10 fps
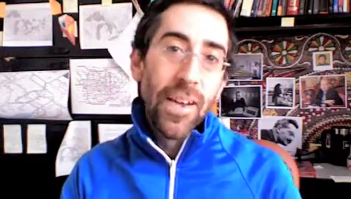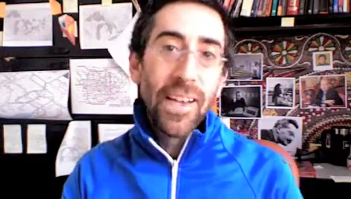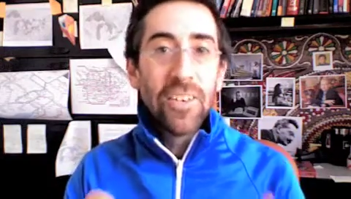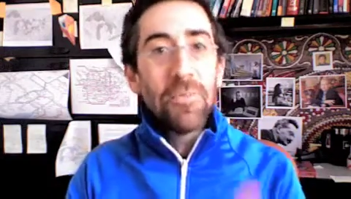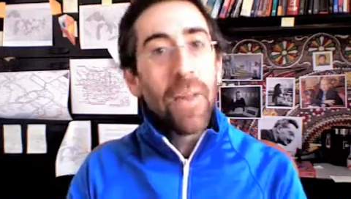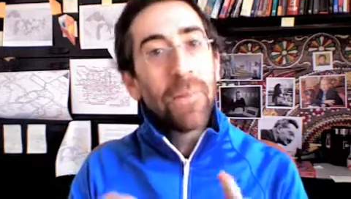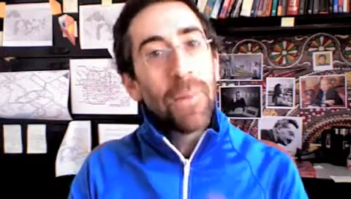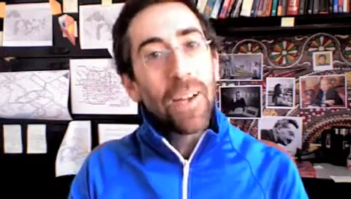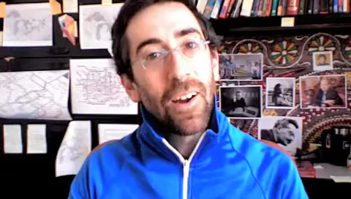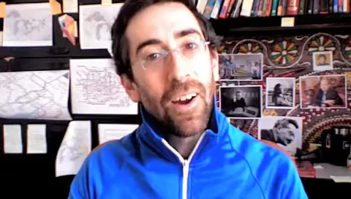Can you make me
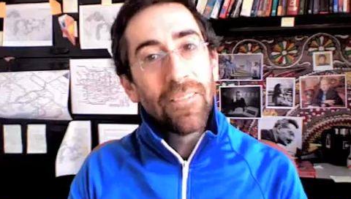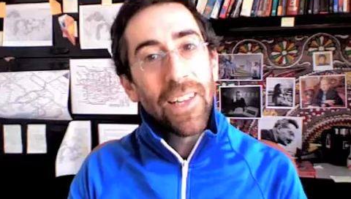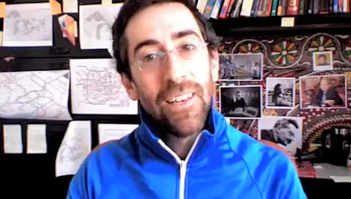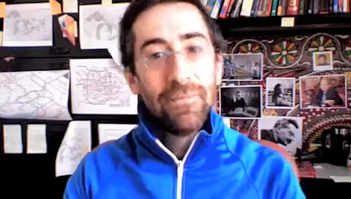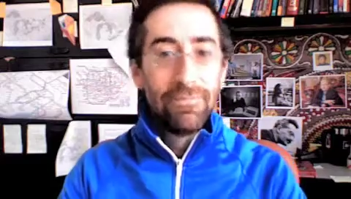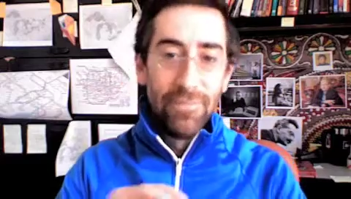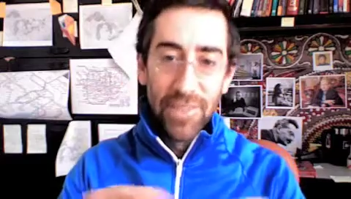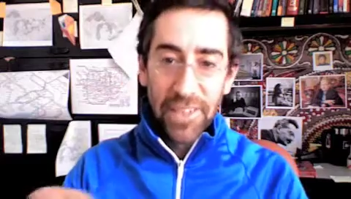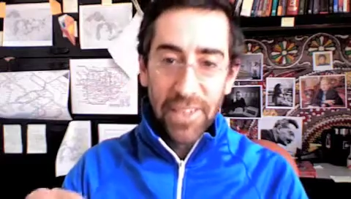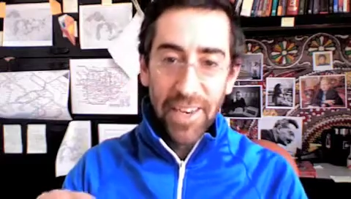a coffee?"
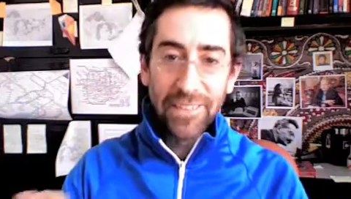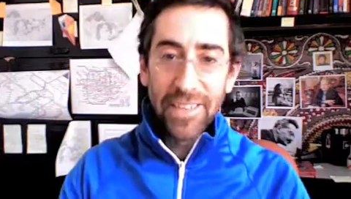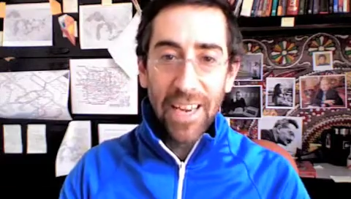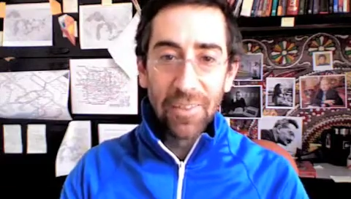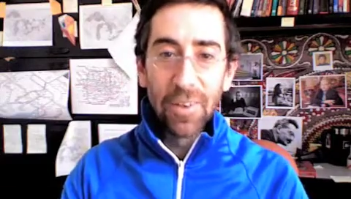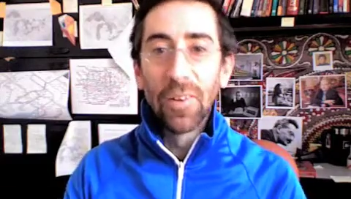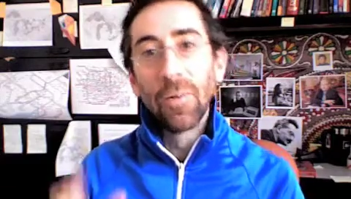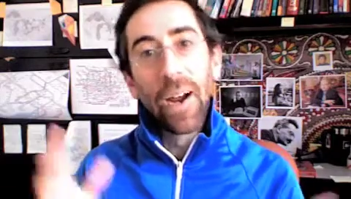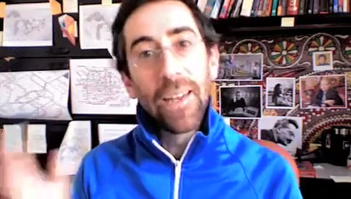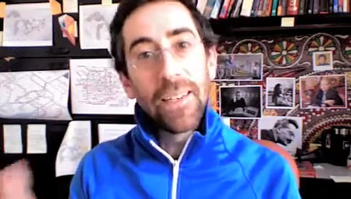Syntax error,
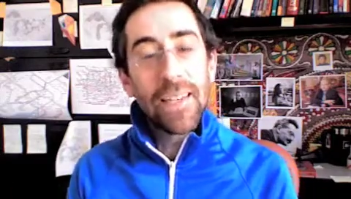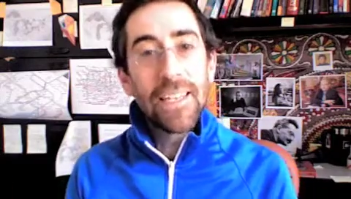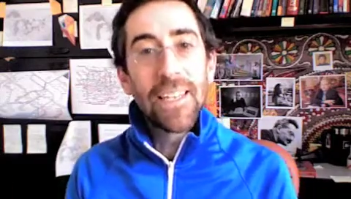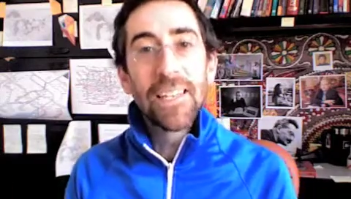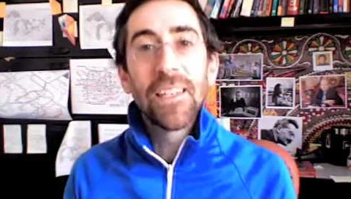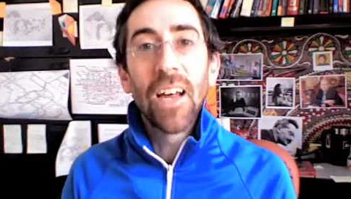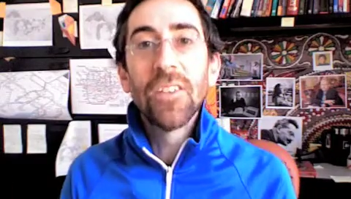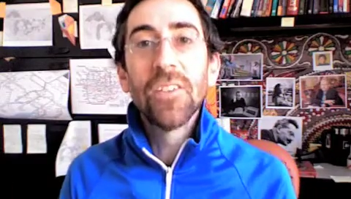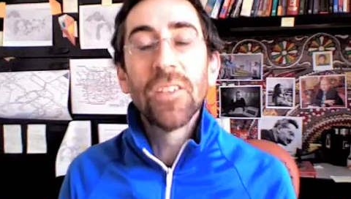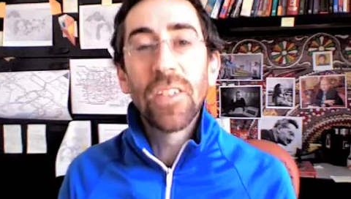right? It doesn't
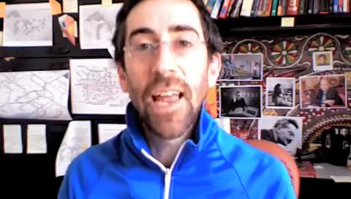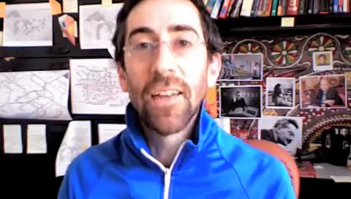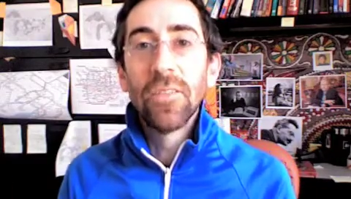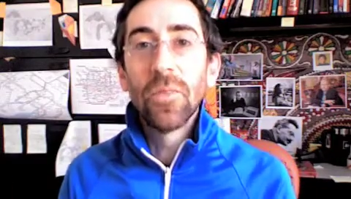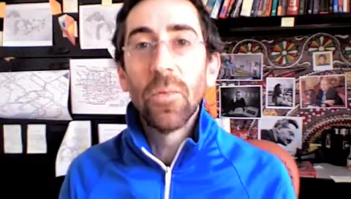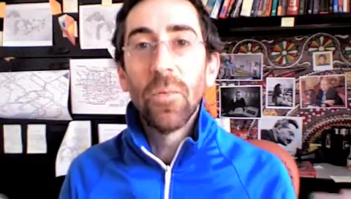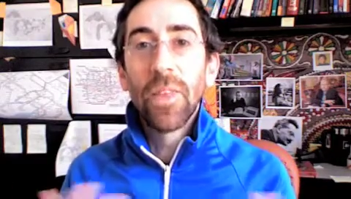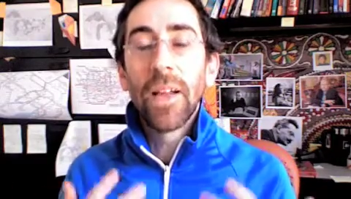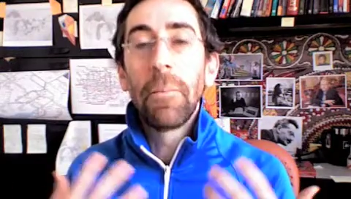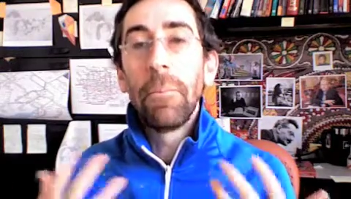understand
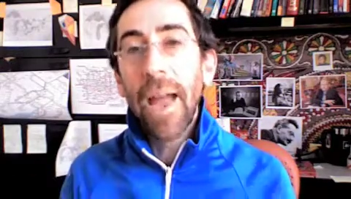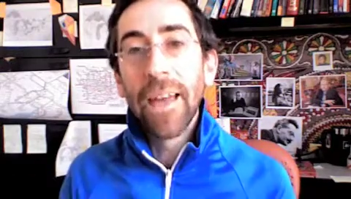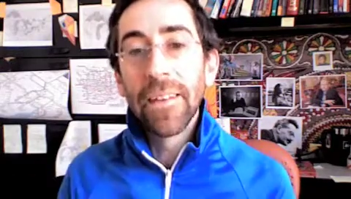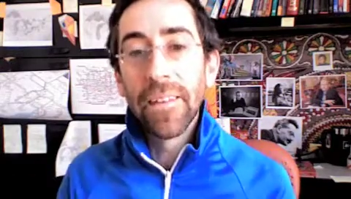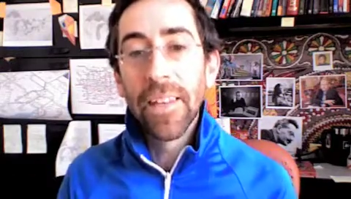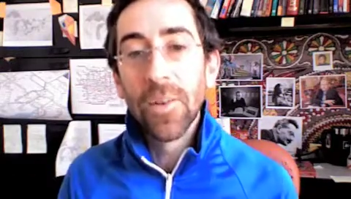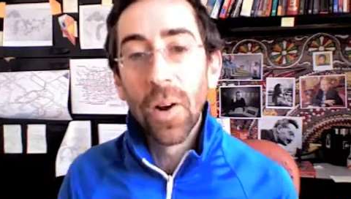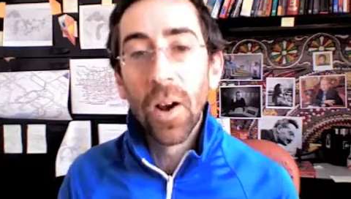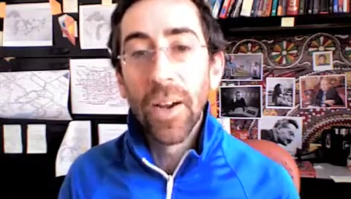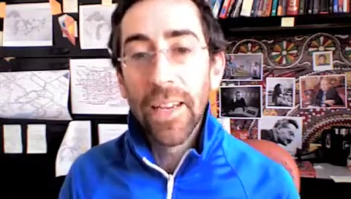the command that you
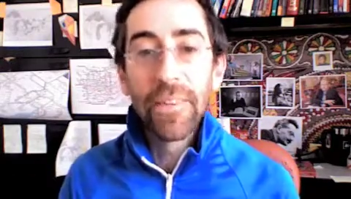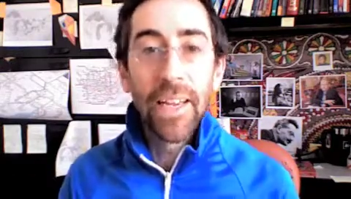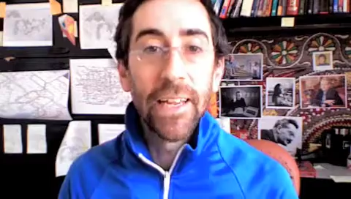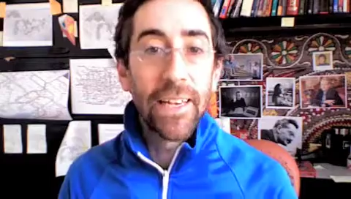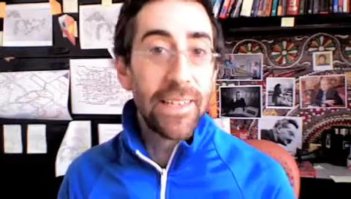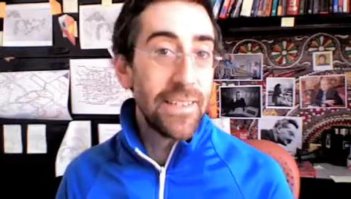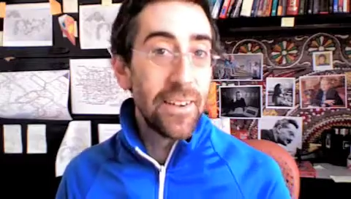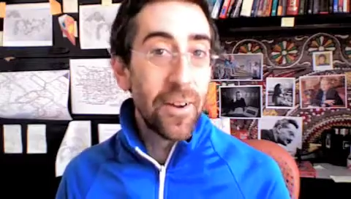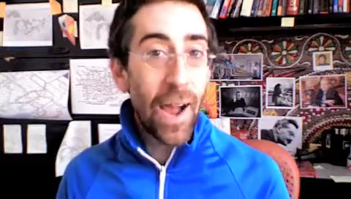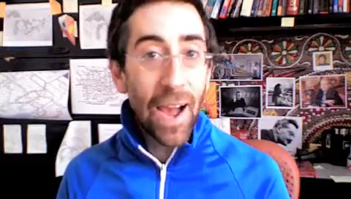are giving it. It doesn't
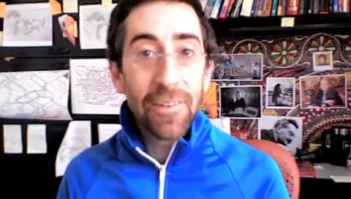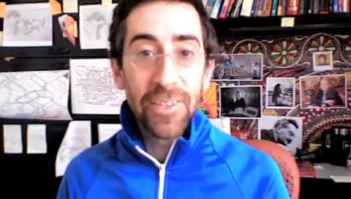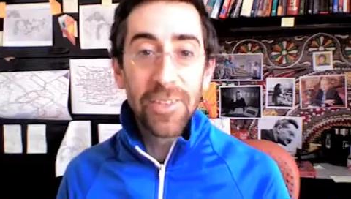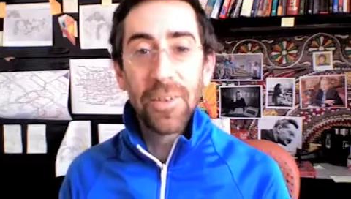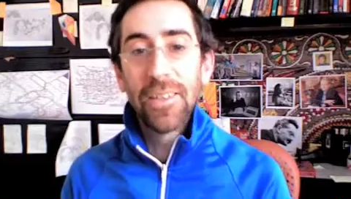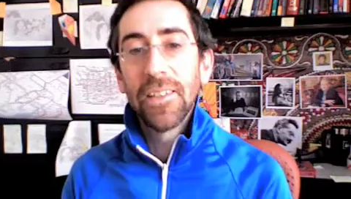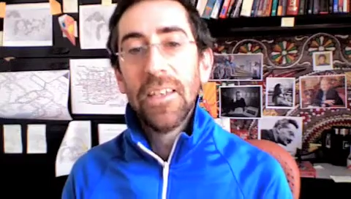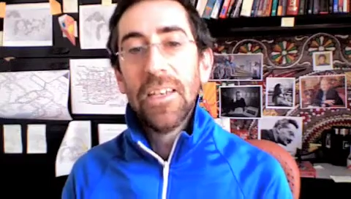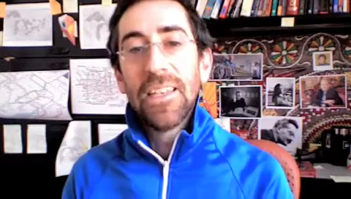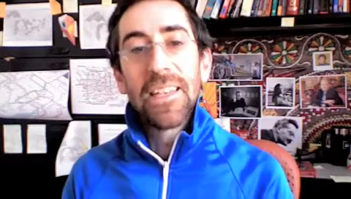know how to do it.
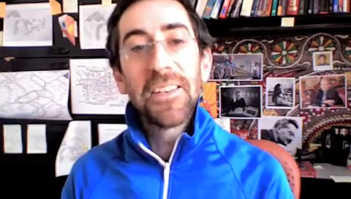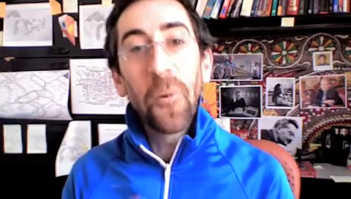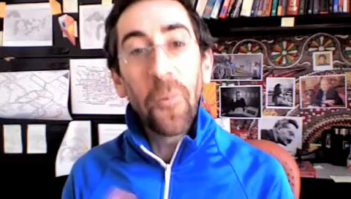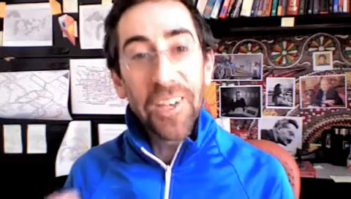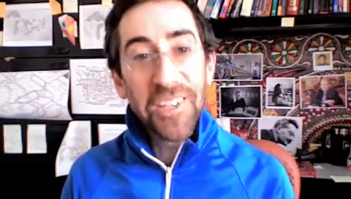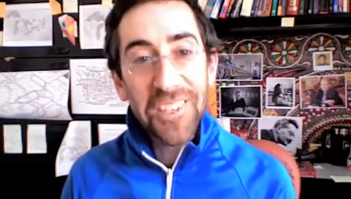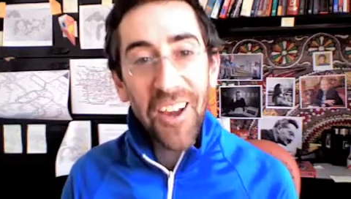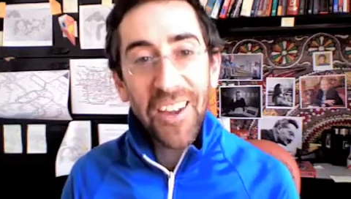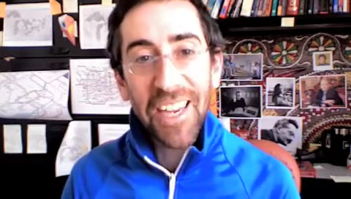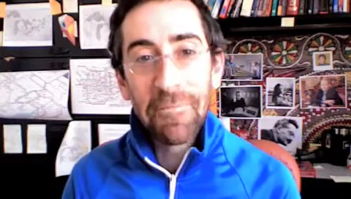It doesn't know what you're
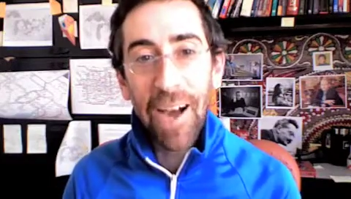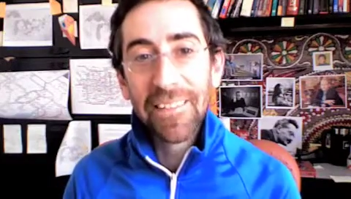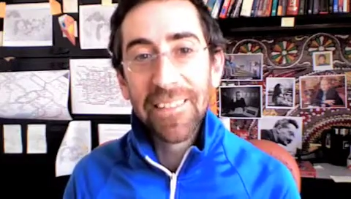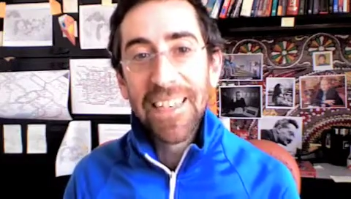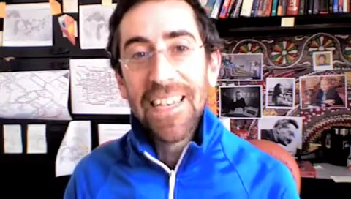talking about.